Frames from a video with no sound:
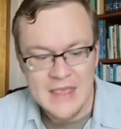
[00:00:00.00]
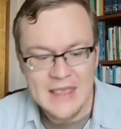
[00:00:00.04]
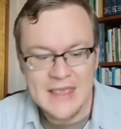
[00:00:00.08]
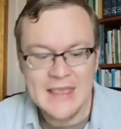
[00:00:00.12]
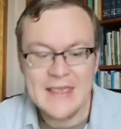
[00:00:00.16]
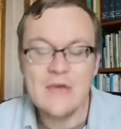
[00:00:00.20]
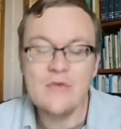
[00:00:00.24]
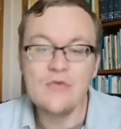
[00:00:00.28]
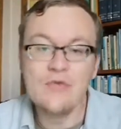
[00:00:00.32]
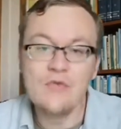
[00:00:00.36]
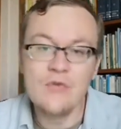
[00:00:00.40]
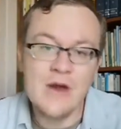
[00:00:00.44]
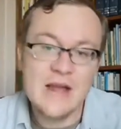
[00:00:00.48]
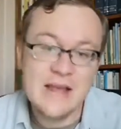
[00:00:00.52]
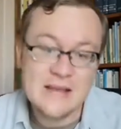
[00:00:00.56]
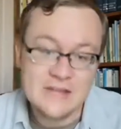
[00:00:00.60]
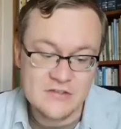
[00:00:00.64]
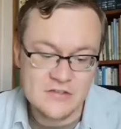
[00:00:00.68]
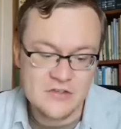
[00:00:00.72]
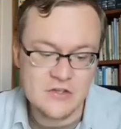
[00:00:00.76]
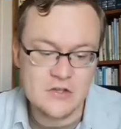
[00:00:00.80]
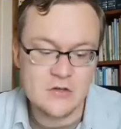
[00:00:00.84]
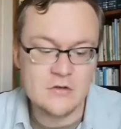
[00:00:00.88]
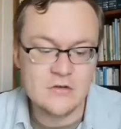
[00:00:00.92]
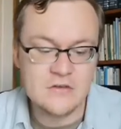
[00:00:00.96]
He
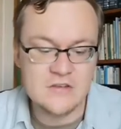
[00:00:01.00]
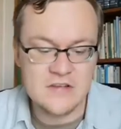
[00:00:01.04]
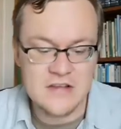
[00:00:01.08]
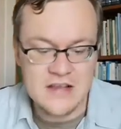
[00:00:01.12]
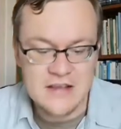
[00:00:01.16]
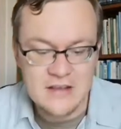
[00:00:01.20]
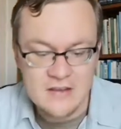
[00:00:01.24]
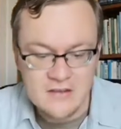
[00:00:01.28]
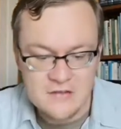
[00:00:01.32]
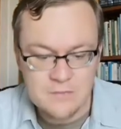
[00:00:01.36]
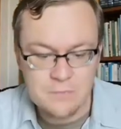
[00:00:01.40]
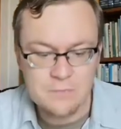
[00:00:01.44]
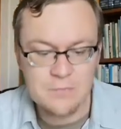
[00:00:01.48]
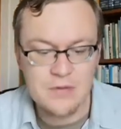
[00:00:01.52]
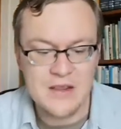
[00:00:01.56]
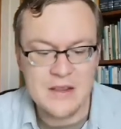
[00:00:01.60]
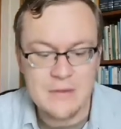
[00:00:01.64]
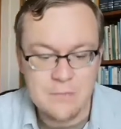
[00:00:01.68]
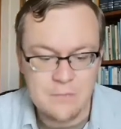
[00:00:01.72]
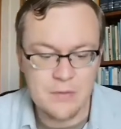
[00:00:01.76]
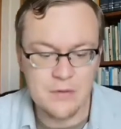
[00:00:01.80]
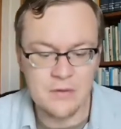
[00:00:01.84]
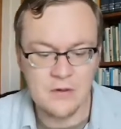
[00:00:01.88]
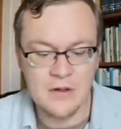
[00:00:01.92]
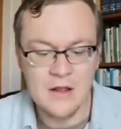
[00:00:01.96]
rescues his
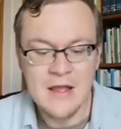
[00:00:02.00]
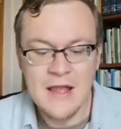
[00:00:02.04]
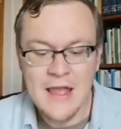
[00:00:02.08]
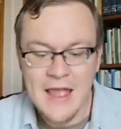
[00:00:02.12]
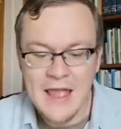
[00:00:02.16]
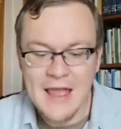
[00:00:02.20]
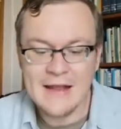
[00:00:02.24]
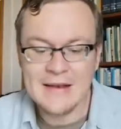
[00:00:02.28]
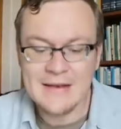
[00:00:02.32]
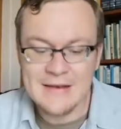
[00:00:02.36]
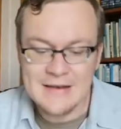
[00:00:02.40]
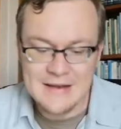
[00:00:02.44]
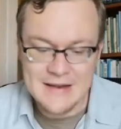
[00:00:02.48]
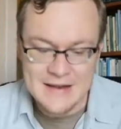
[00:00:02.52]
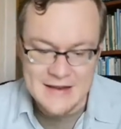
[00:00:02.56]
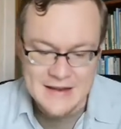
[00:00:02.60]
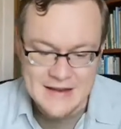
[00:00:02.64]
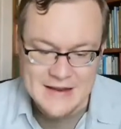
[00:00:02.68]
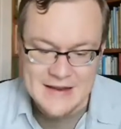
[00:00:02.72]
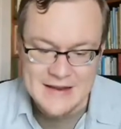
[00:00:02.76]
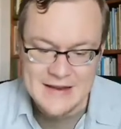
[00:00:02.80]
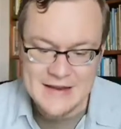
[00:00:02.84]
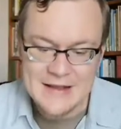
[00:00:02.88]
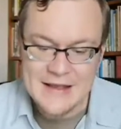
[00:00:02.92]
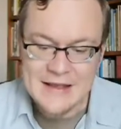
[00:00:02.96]
people and
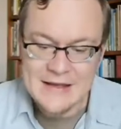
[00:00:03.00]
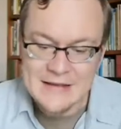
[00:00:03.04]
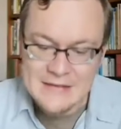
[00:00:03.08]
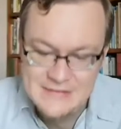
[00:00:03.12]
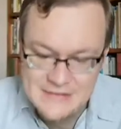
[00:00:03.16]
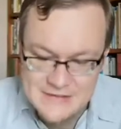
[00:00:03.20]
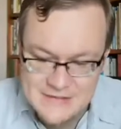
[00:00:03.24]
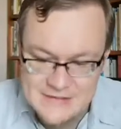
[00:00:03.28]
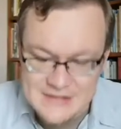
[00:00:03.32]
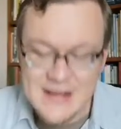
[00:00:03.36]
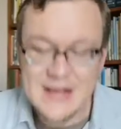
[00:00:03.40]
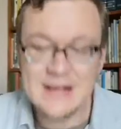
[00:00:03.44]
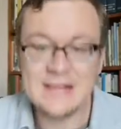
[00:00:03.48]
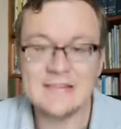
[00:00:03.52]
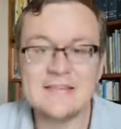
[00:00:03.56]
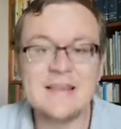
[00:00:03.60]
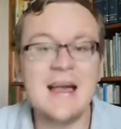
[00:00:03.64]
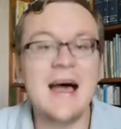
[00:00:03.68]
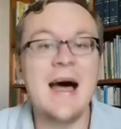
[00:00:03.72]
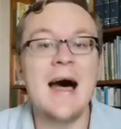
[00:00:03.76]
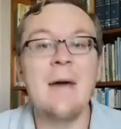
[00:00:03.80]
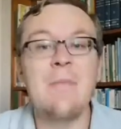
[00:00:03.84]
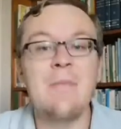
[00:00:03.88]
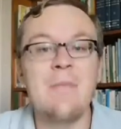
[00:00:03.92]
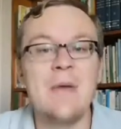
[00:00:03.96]
he
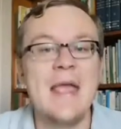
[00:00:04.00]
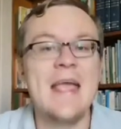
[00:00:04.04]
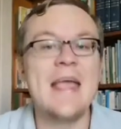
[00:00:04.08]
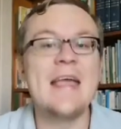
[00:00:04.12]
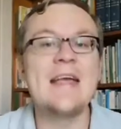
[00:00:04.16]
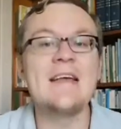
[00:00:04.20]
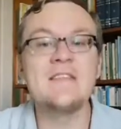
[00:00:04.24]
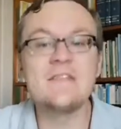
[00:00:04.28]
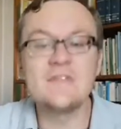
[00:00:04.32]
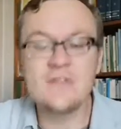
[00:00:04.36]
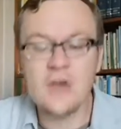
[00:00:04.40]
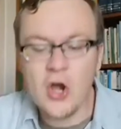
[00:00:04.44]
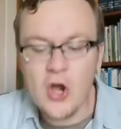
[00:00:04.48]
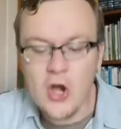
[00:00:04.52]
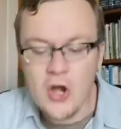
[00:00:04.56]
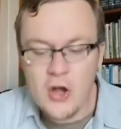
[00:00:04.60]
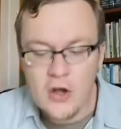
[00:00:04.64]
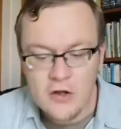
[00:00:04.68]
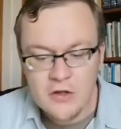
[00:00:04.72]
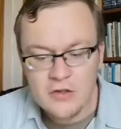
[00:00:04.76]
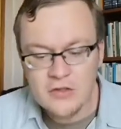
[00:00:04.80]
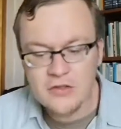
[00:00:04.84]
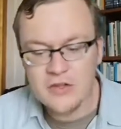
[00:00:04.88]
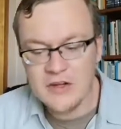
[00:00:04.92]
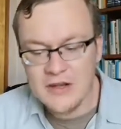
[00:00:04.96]
sets up his
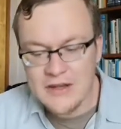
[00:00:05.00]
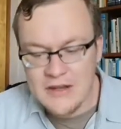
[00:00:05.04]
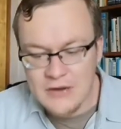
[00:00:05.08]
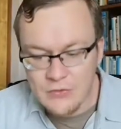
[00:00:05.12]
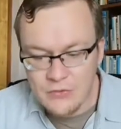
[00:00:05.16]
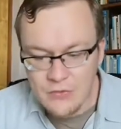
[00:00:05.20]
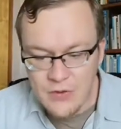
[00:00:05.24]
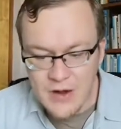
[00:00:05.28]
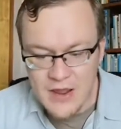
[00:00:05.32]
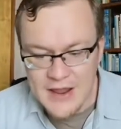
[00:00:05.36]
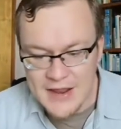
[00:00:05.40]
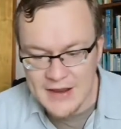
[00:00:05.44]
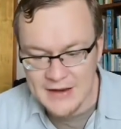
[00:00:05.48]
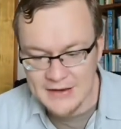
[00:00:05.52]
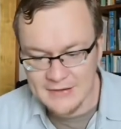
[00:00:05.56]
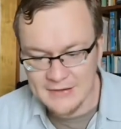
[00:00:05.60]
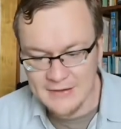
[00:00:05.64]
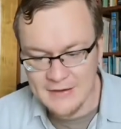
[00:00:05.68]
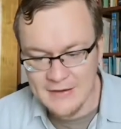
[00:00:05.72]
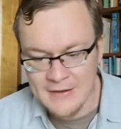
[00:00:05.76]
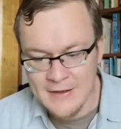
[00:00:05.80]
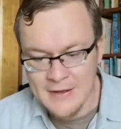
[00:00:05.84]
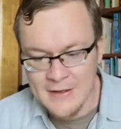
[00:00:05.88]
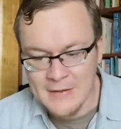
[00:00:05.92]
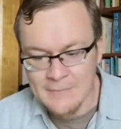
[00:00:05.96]
earthly
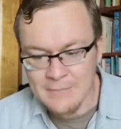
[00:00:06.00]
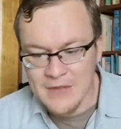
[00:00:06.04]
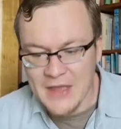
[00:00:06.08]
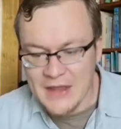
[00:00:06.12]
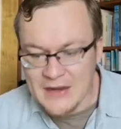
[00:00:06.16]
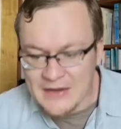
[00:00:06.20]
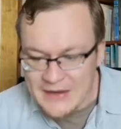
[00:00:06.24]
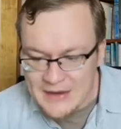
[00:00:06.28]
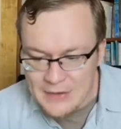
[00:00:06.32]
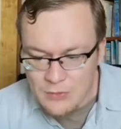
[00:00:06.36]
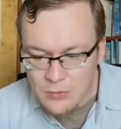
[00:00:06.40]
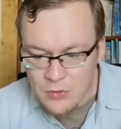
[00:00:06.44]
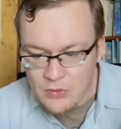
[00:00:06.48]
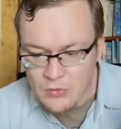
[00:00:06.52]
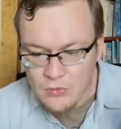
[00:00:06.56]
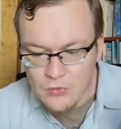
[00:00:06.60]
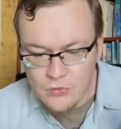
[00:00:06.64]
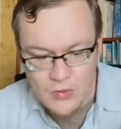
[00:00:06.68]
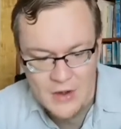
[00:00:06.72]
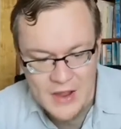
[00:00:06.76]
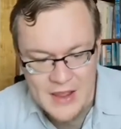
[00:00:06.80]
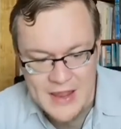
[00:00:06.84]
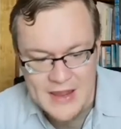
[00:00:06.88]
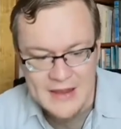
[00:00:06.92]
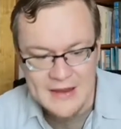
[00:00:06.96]
reign and he will
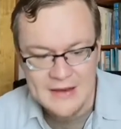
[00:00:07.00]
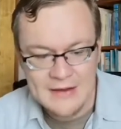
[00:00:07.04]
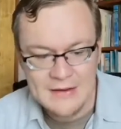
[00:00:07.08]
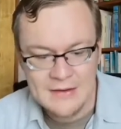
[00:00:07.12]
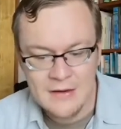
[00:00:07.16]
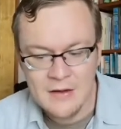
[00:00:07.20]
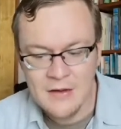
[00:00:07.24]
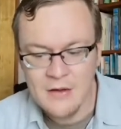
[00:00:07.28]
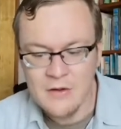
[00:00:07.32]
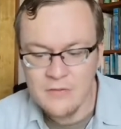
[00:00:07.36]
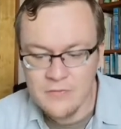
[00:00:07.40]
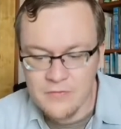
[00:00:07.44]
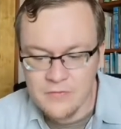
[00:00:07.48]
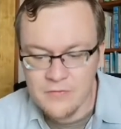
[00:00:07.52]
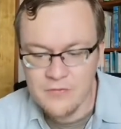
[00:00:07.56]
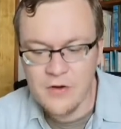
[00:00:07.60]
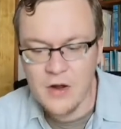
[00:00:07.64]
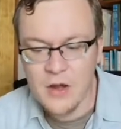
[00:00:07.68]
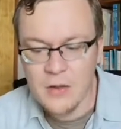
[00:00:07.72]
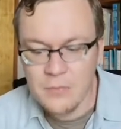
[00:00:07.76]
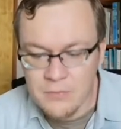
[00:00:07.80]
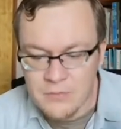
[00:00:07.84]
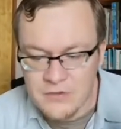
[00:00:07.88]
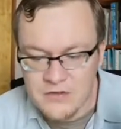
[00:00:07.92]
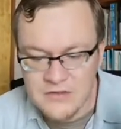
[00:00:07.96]
reign
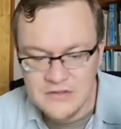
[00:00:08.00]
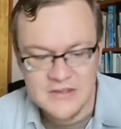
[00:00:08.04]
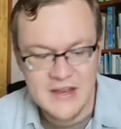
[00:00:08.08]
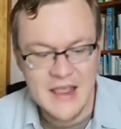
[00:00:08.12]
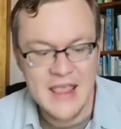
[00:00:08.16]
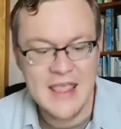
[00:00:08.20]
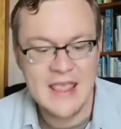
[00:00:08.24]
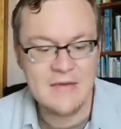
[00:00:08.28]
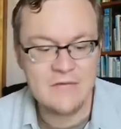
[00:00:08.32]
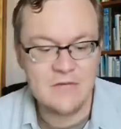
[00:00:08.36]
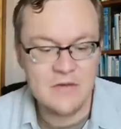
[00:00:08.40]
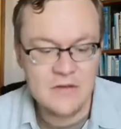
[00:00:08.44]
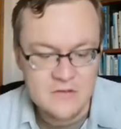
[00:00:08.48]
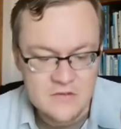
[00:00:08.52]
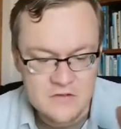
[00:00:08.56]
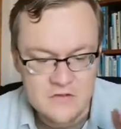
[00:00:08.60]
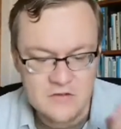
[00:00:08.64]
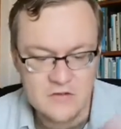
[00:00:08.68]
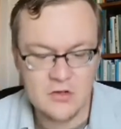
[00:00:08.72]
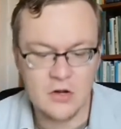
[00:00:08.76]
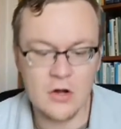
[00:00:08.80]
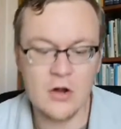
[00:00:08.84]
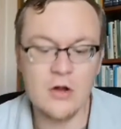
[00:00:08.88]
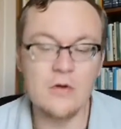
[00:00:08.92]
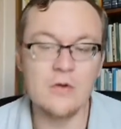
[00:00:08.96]
from David's
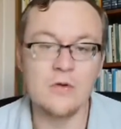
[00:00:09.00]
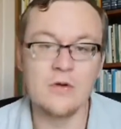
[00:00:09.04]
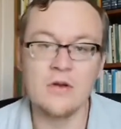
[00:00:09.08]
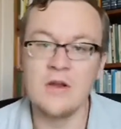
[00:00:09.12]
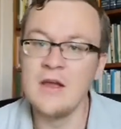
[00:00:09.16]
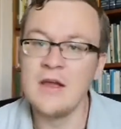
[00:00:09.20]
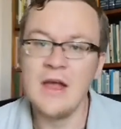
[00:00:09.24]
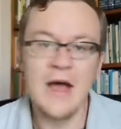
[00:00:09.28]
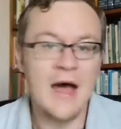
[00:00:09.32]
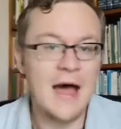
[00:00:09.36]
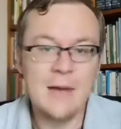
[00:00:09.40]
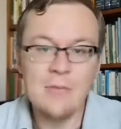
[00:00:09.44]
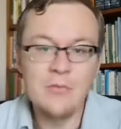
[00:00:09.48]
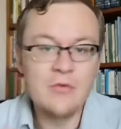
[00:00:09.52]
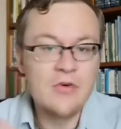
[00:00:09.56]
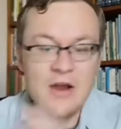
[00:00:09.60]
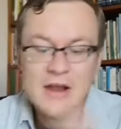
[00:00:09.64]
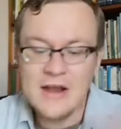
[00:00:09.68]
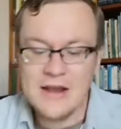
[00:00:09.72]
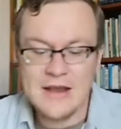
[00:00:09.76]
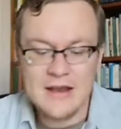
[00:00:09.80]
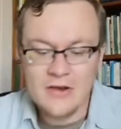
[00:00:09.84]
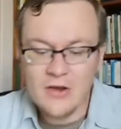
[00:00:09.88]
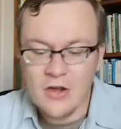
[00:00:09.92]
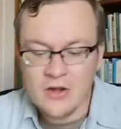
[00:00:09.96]
throne. I'm
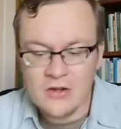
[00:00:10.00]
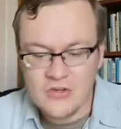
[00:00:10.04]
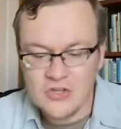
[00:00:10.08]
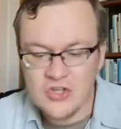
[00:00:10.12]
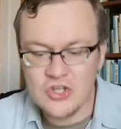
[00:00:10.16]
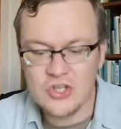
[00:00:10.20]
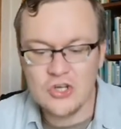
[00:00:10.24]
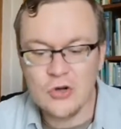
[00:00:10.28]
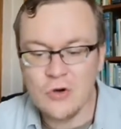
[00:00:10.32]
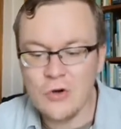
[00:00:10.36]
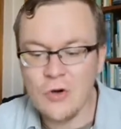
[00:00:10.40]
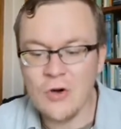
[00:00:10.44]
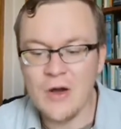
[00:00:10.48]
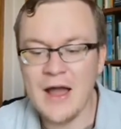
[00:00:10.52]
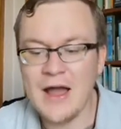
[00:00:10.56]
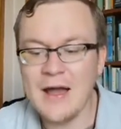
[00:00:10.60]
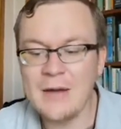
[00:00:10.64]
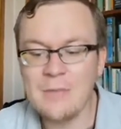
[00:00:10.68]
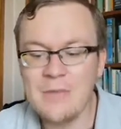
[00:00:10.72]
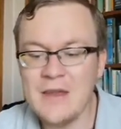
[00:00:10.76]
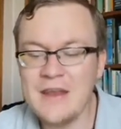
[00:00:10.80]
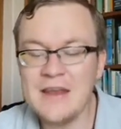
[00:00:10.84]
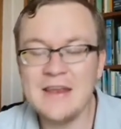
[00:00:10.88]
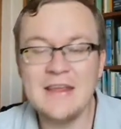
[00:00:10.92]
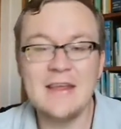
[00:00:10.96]
really not sure
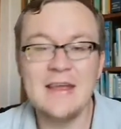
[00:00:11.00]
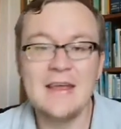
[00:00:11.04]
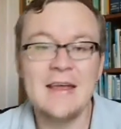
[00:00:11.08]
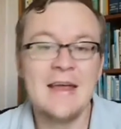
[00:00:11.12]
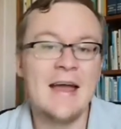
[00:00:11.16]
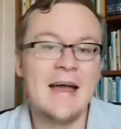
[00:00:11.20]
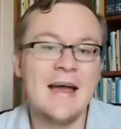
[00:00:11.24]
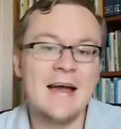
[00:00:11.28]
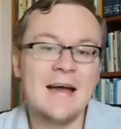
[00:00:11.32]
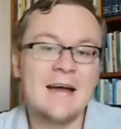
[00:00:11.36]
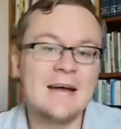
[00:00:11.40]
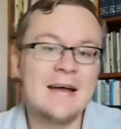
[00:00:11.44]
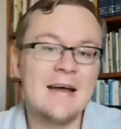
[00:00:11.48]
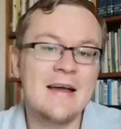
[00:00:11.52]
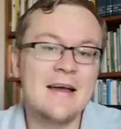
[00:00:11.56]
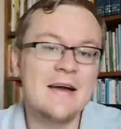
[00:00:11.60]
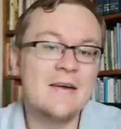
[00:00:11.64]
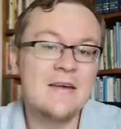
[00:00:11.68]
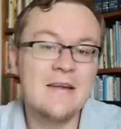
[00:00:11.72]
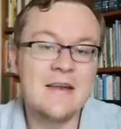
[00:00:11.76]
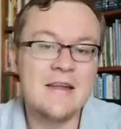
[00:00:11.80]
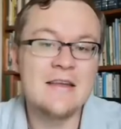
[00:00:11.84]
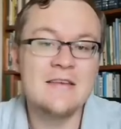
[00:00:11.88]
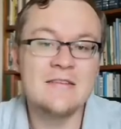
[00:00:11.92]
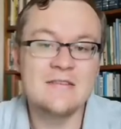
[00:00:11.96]
how many how,
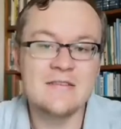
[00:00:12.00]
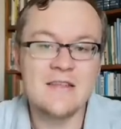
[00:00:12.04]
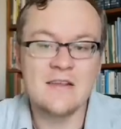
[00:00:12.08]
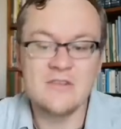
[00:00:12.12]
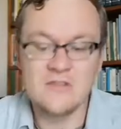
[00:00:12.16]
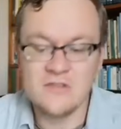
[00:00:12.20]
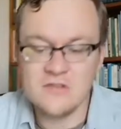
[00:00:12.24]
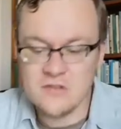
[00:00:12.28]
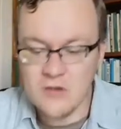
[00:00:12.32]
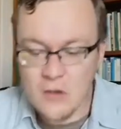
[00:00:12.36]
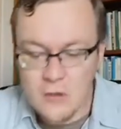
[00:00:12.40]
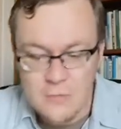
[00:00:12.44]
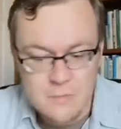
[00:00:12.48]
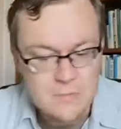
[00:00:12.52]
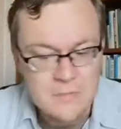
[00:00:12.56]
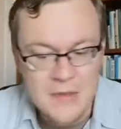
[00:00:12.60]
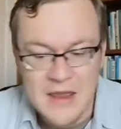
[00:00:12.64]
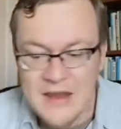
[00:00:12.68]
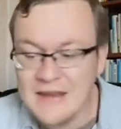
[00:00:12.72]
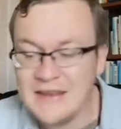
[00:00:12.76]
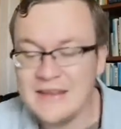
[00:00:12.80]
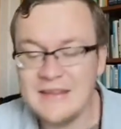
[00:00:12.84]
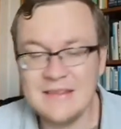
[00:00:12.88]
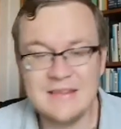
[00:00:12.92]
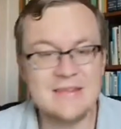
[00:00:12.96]
how it is that so
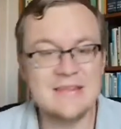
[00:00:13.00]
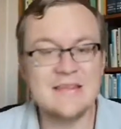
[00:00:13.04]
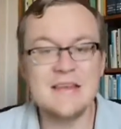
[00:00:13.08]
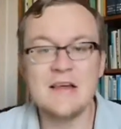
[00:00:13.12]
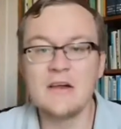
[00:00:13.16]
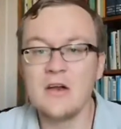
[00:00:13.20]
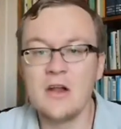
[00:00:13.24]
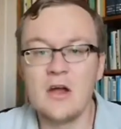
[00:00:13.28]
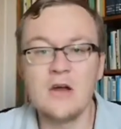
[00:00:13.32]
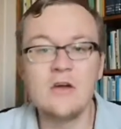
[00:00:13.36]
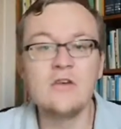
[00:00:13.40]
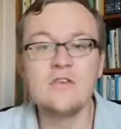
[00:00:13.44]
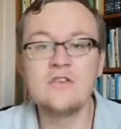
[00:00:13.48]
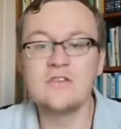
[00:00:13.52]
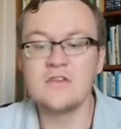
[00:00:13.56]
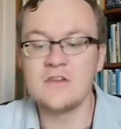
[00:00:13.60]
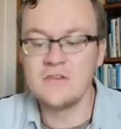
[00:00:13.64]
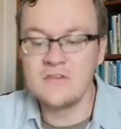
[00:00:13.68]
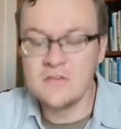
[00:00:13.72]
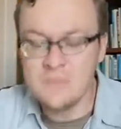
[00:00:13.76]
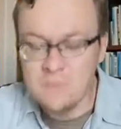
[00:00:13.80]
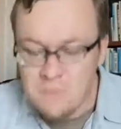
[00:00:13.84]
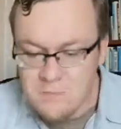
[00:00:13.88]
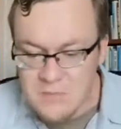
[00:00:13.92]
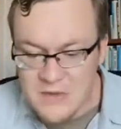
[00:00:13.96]
many
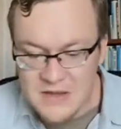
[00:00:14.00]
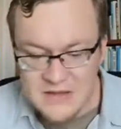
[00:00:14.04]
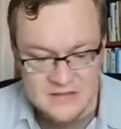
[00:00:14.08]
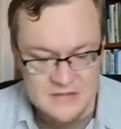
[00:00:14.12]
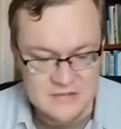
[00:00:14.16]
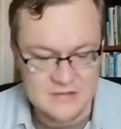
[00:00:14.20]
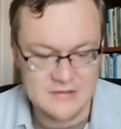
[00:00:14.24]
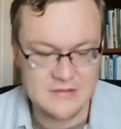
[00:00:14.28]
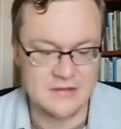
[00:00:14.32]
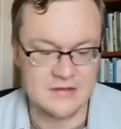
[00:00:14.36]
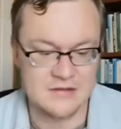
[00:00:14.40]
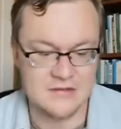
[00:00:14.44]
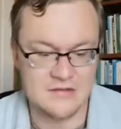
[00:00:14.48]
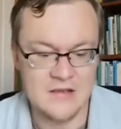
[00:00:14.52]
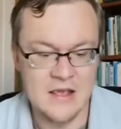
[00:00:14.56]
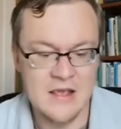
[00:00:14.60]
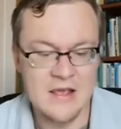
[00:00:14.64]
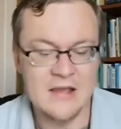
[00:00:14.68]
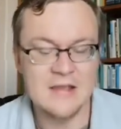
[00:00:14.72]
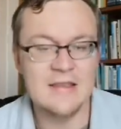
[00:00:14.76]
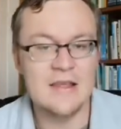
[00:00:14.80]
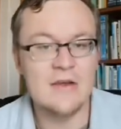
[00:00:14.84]
theologians miss this.